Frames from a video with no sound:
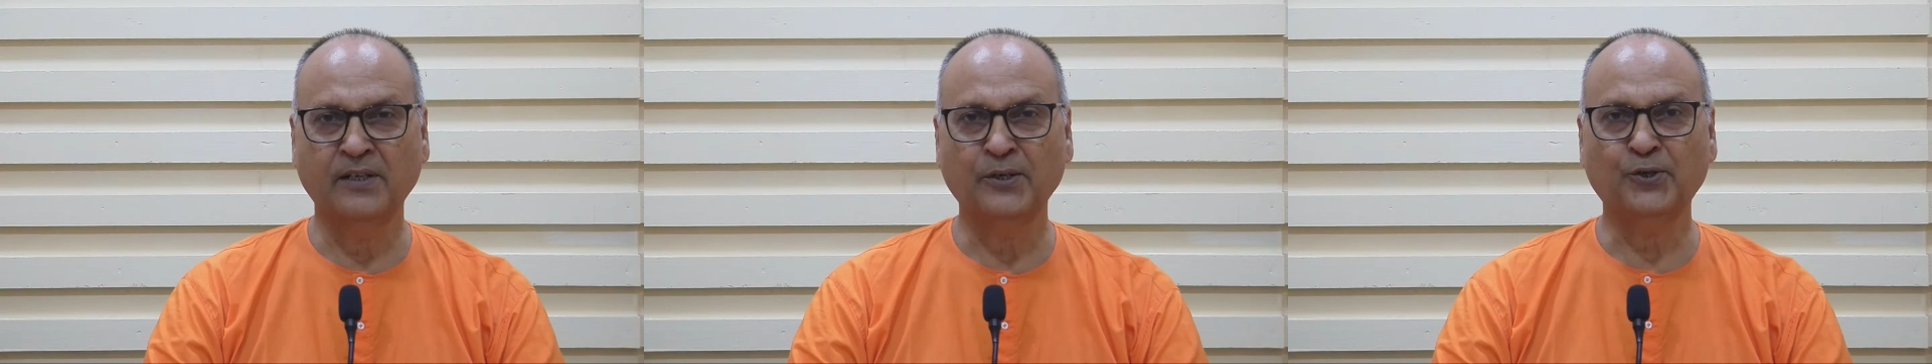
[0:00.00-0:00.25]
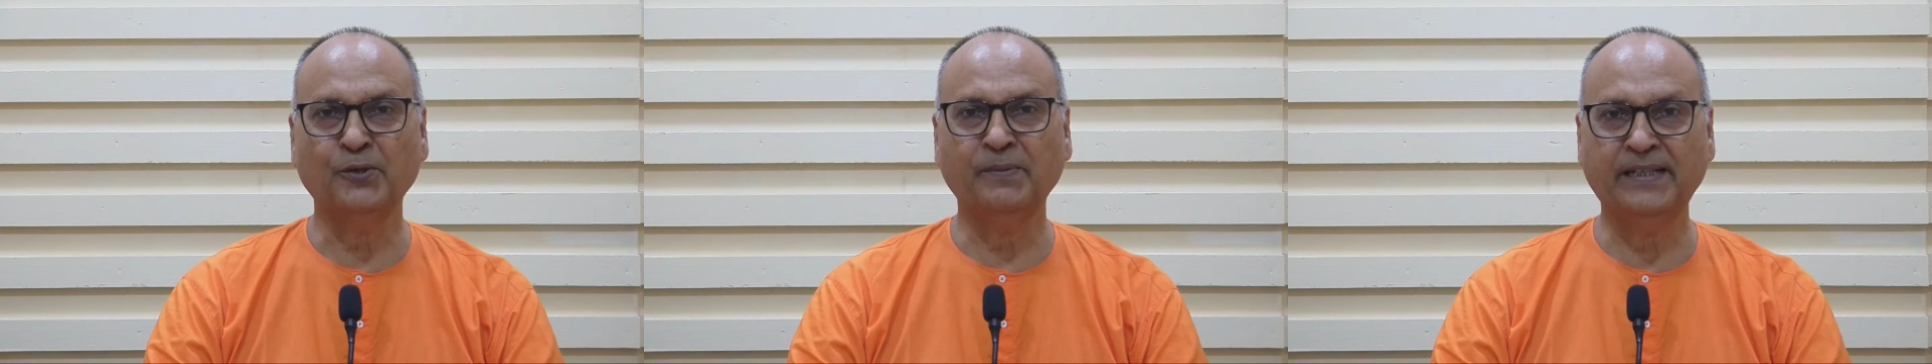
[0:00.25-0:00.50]

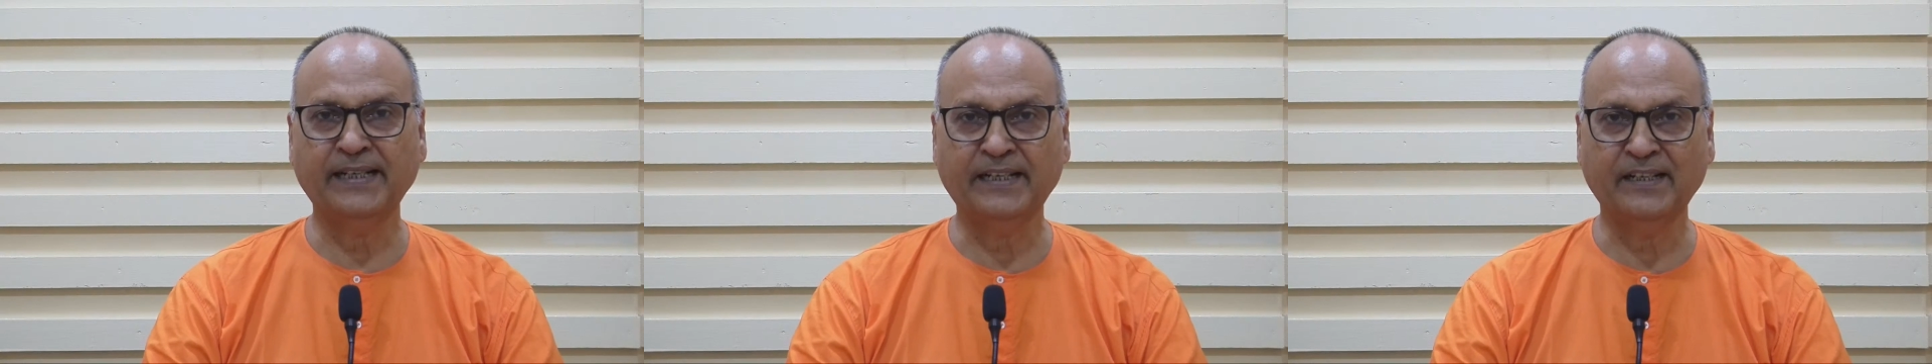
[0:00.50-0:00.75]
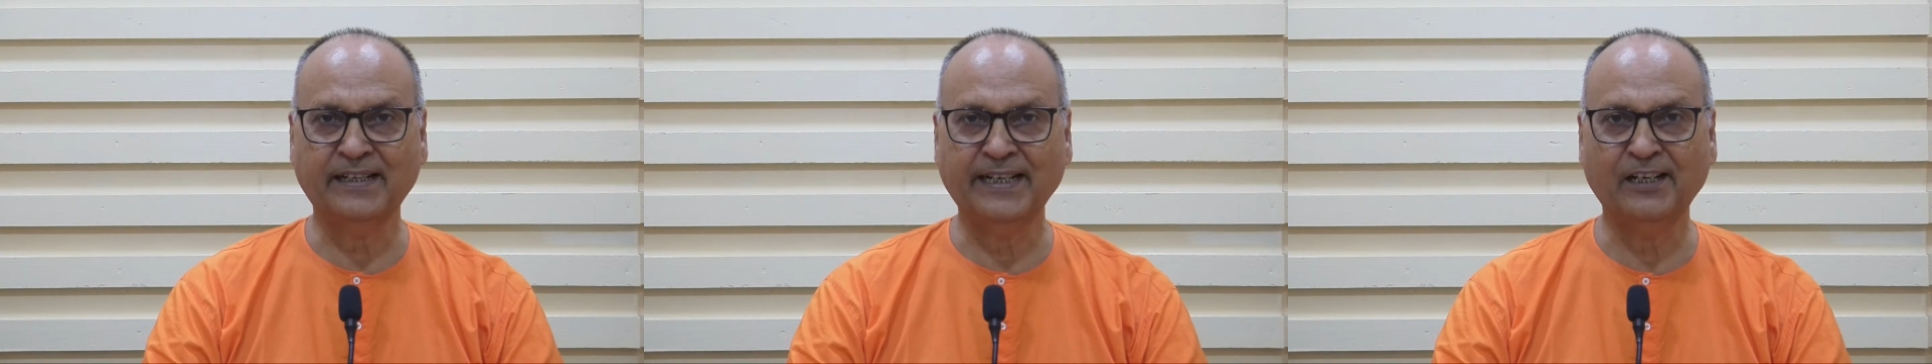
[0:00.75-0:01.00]
should be
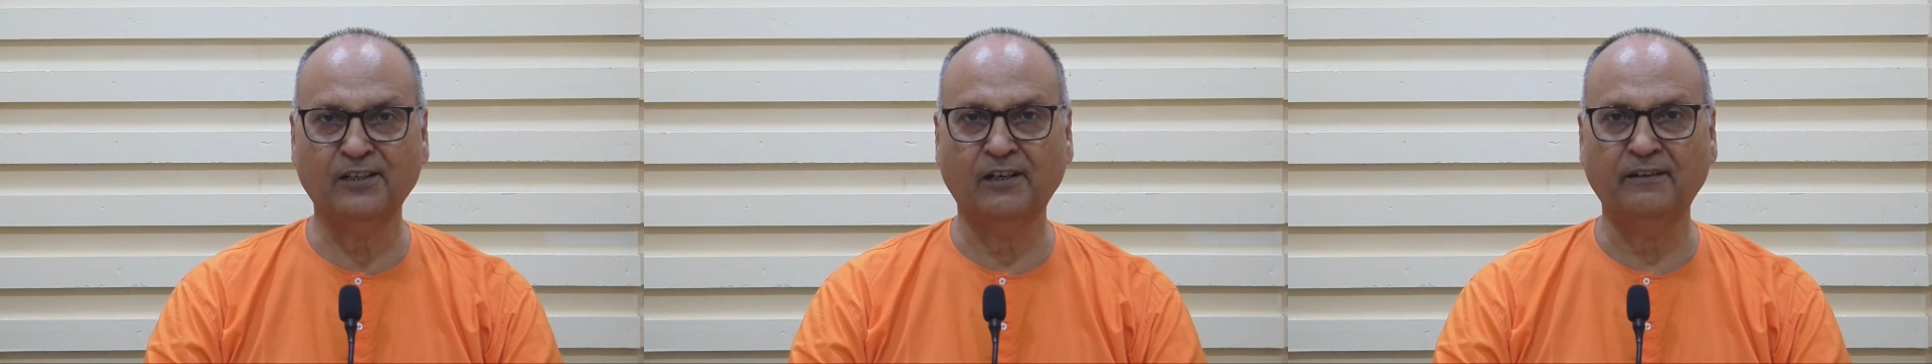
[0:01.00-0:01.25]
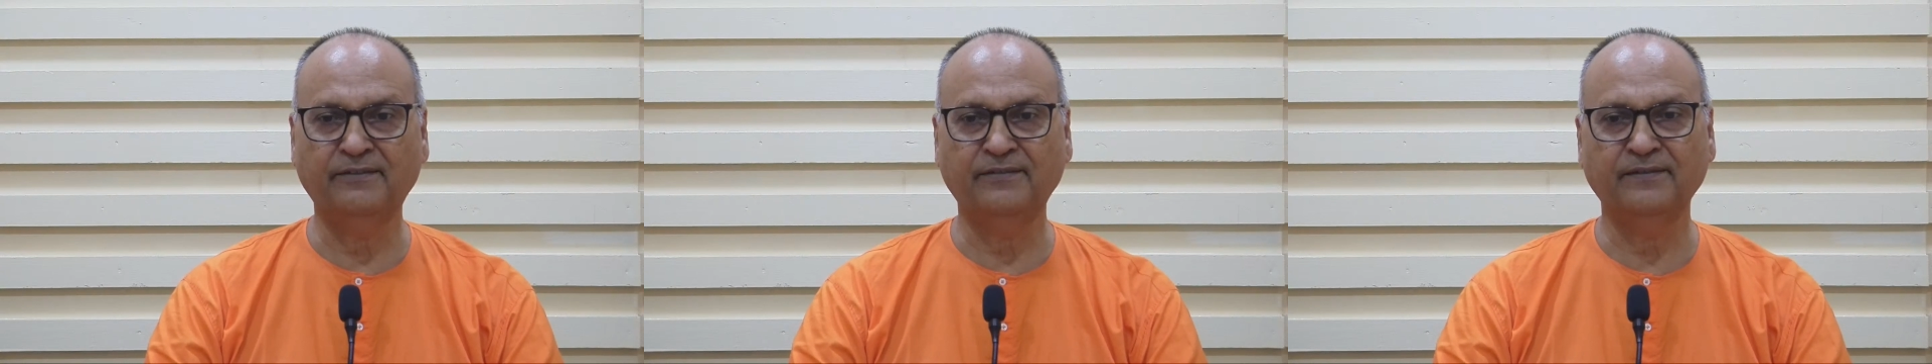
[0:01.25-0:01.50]
taken care
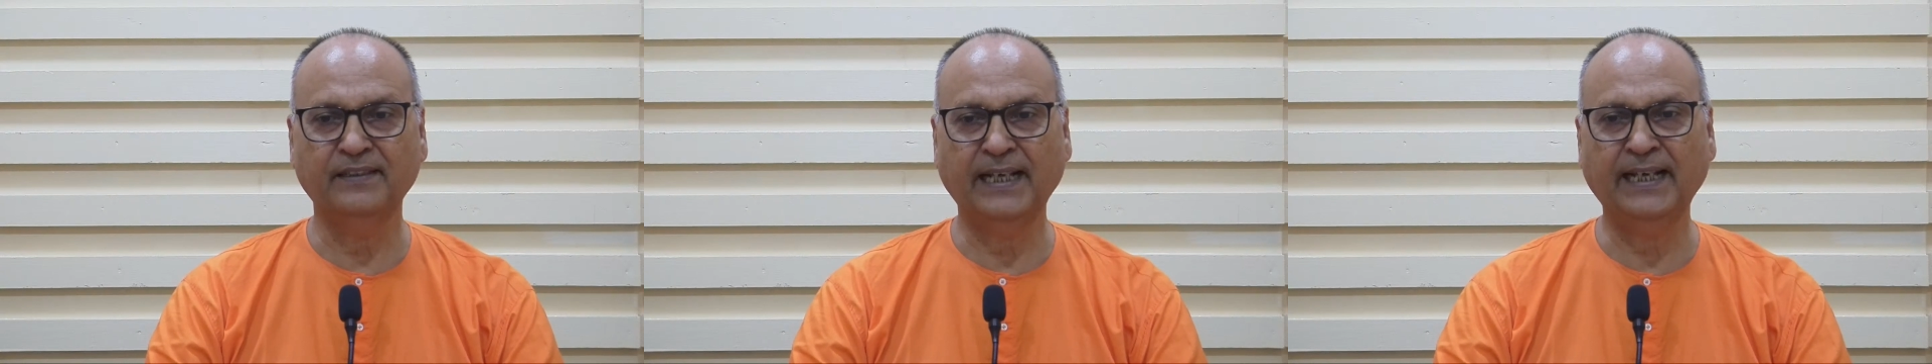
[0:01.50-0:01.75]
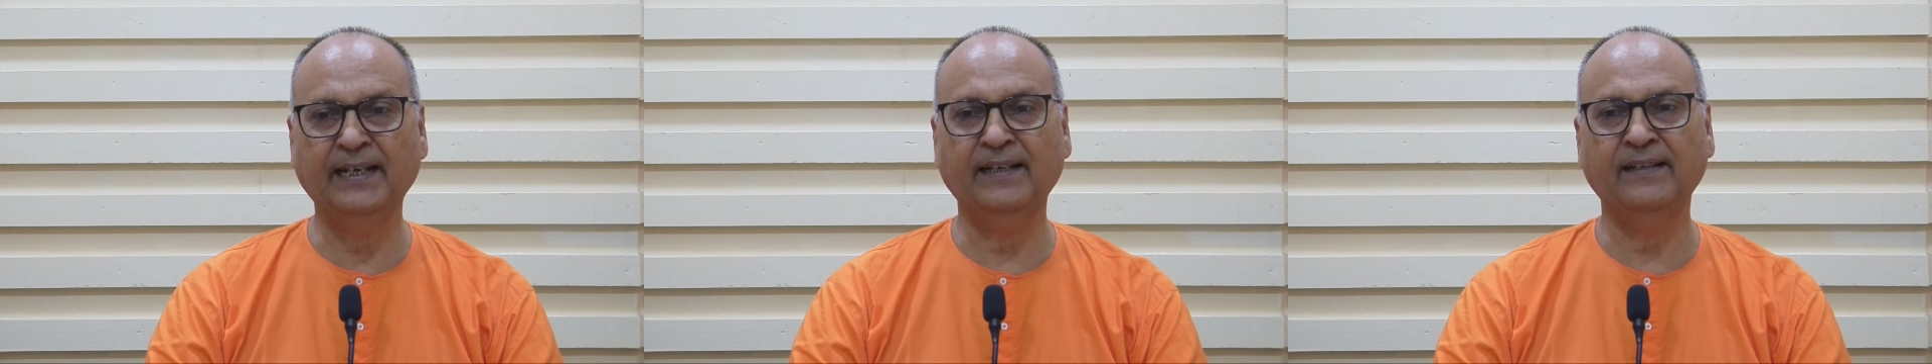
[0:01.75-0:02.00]
of,
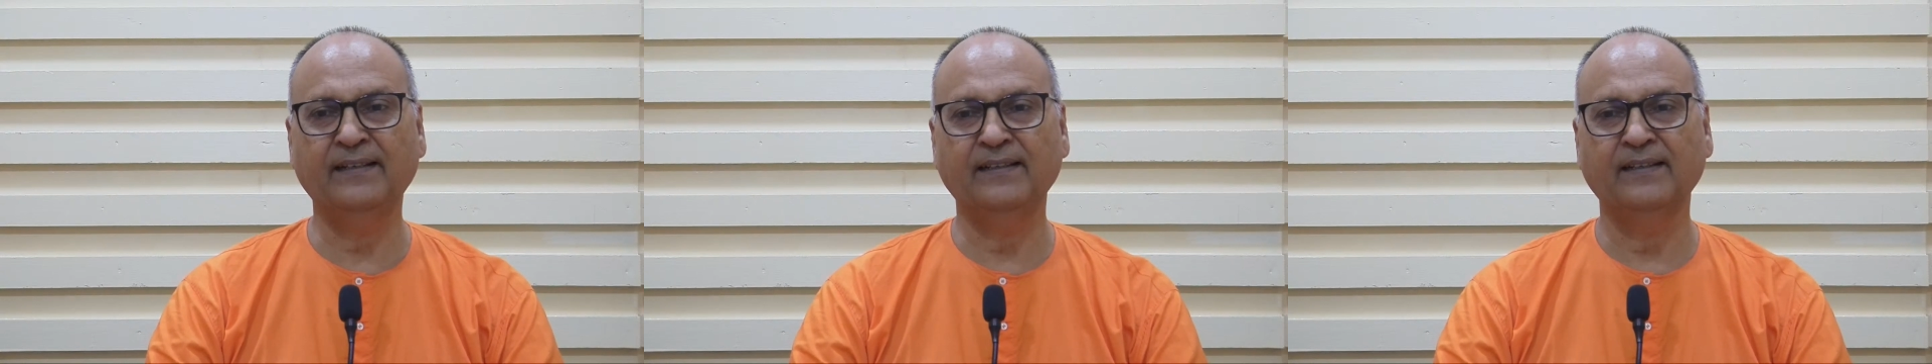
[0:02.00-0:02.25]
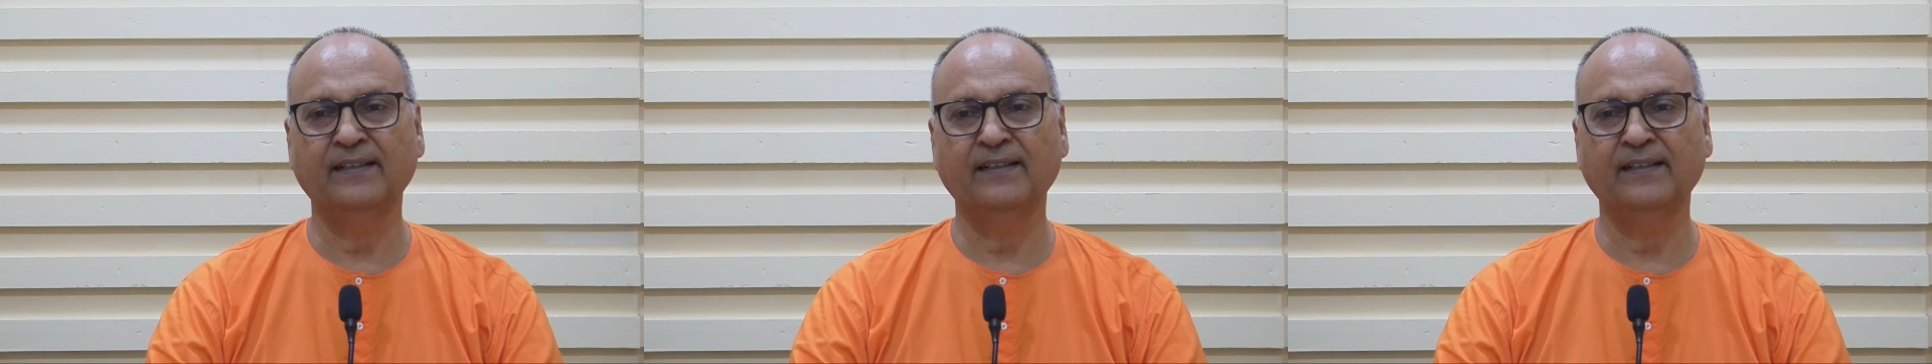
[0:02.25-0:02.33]
and